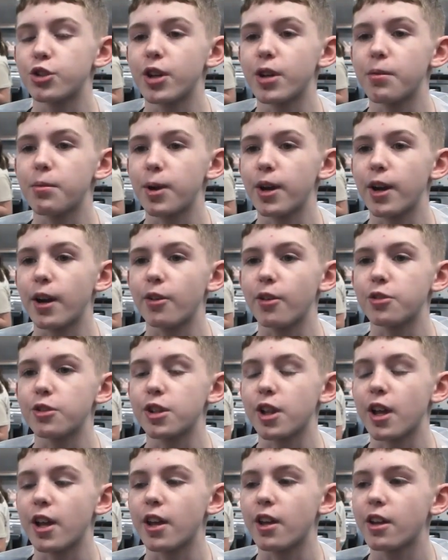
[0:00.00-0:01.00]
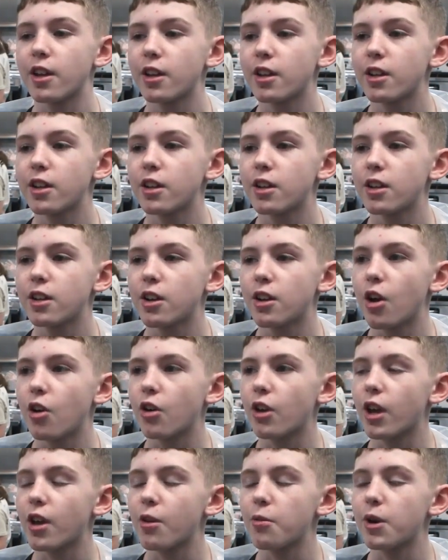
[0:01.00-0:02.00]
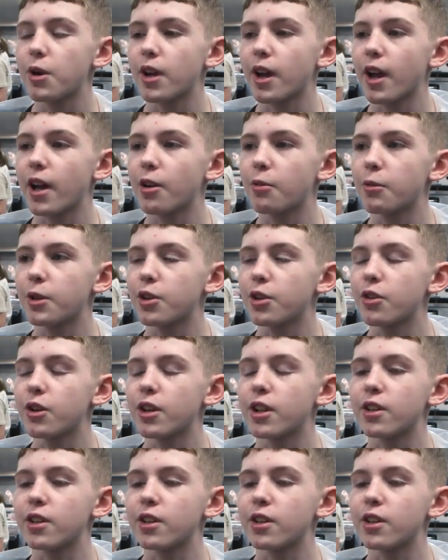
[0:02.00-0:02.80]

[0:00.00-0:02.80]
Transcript: trip and I was like, okay, what kind are we doing?